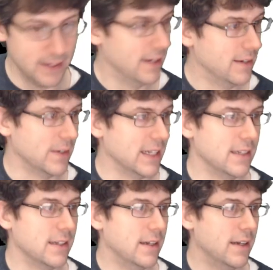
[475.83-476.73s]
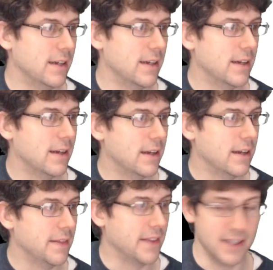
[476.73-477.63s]
well,
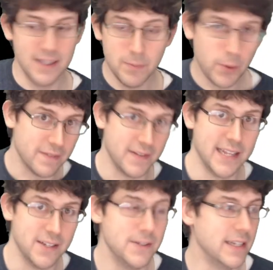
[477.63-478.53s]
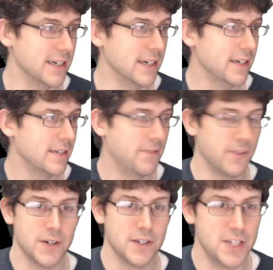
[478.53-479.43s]
the input value here
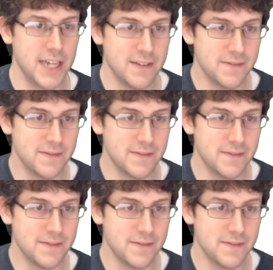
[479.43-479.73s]
for j of